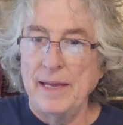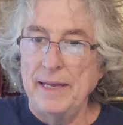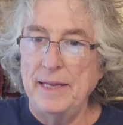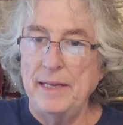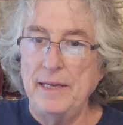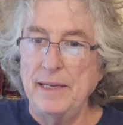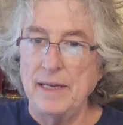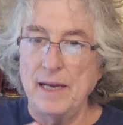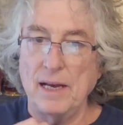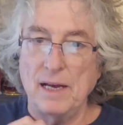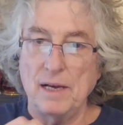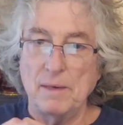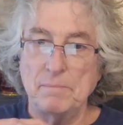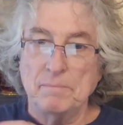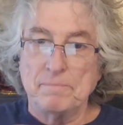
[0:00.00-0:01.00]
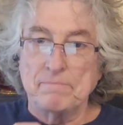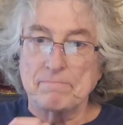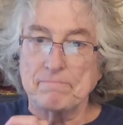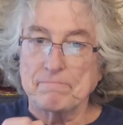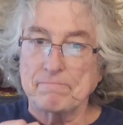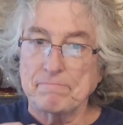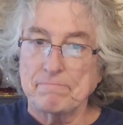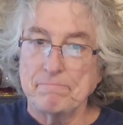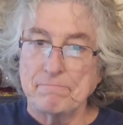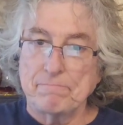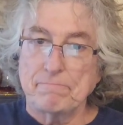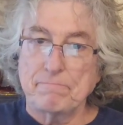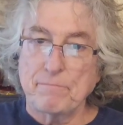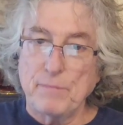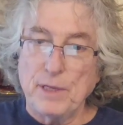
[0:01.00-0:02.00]
He,
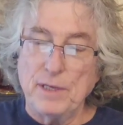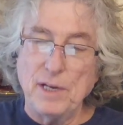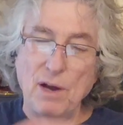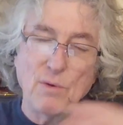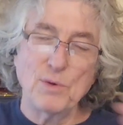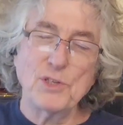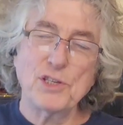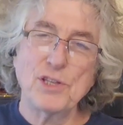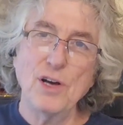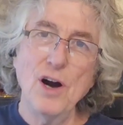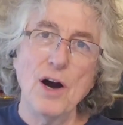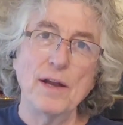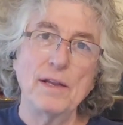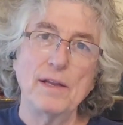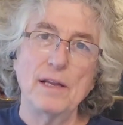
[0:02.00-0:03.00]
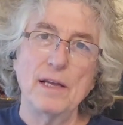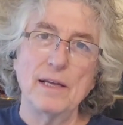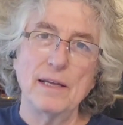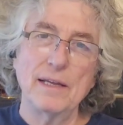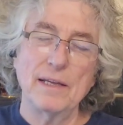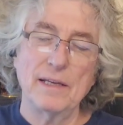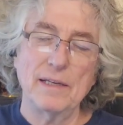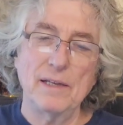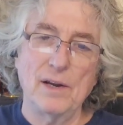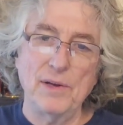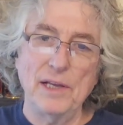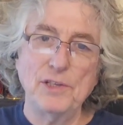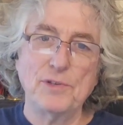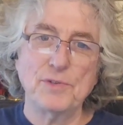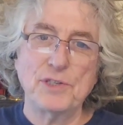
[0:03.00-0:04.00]
it was thought,
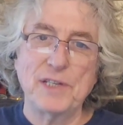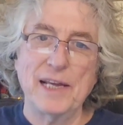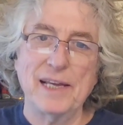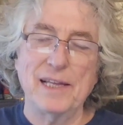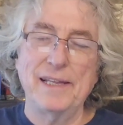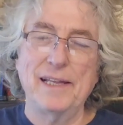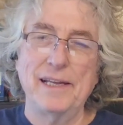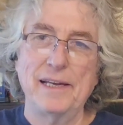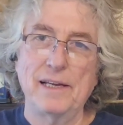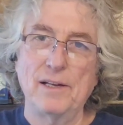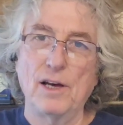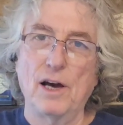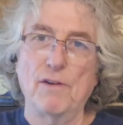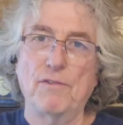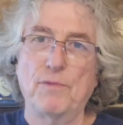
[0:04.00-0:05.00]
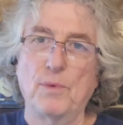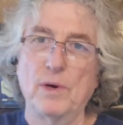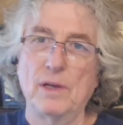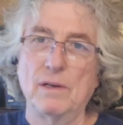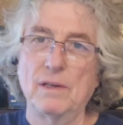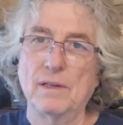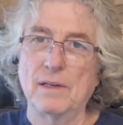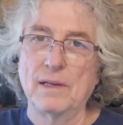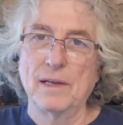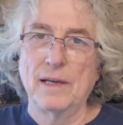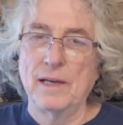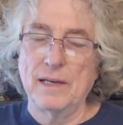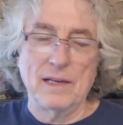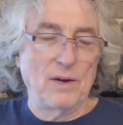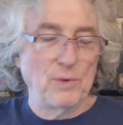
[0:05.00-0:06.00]
interestingly enough, when,
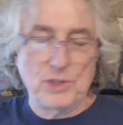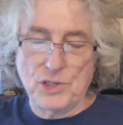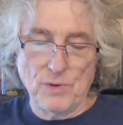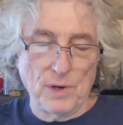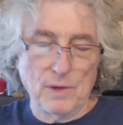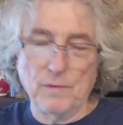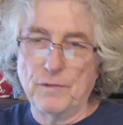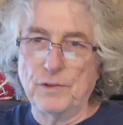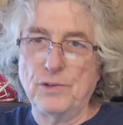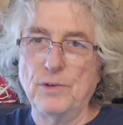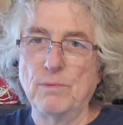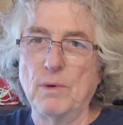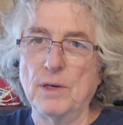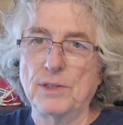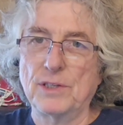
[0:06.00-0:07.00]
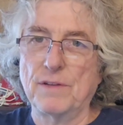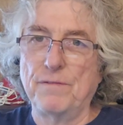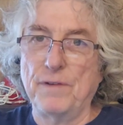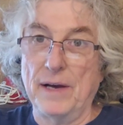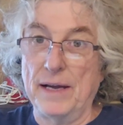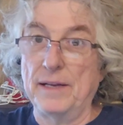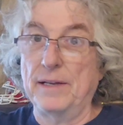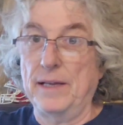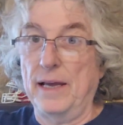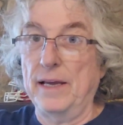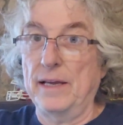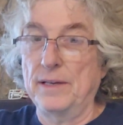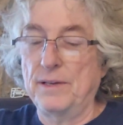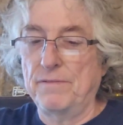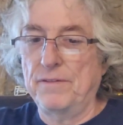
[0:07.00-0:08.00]
we struggled for 2 months to find
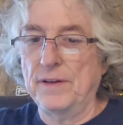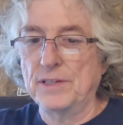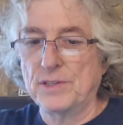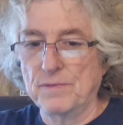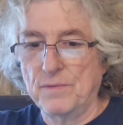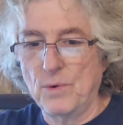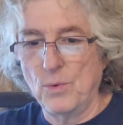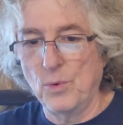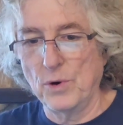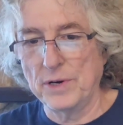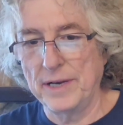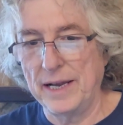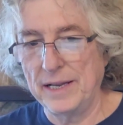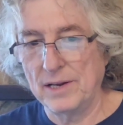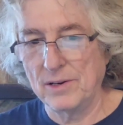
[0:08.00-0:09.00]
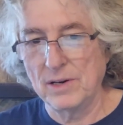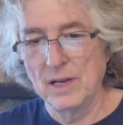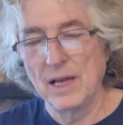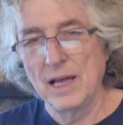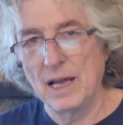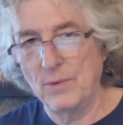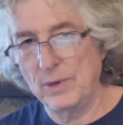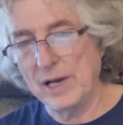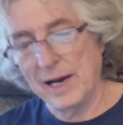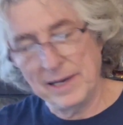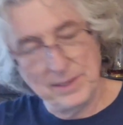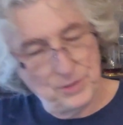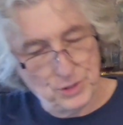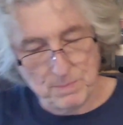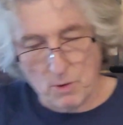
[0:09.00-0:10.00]
a defensive coordinator, we
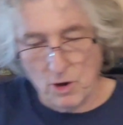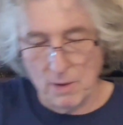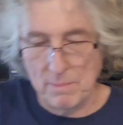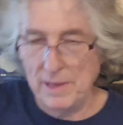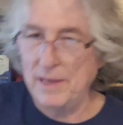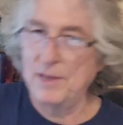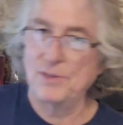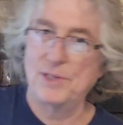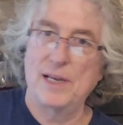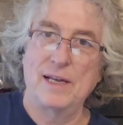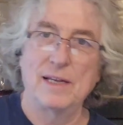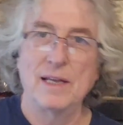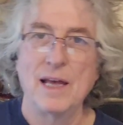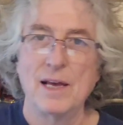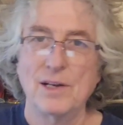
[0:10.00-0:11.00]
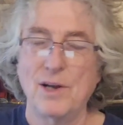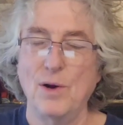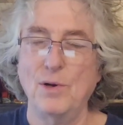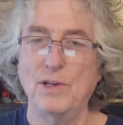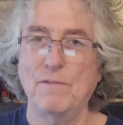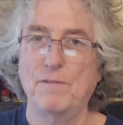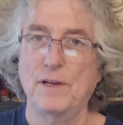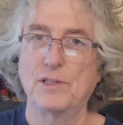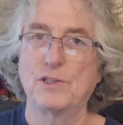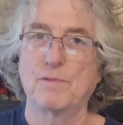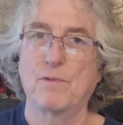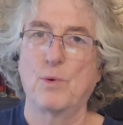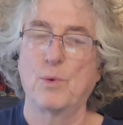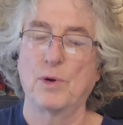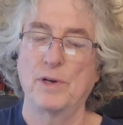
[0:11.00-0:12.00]
hired Sparba as a
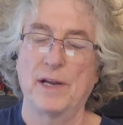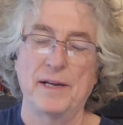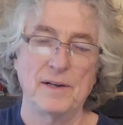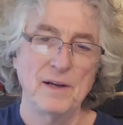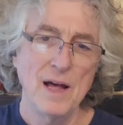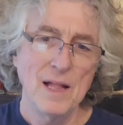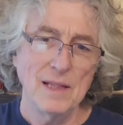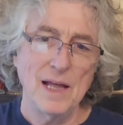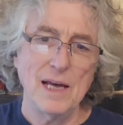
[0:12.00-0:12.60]
co-defensive coordinator.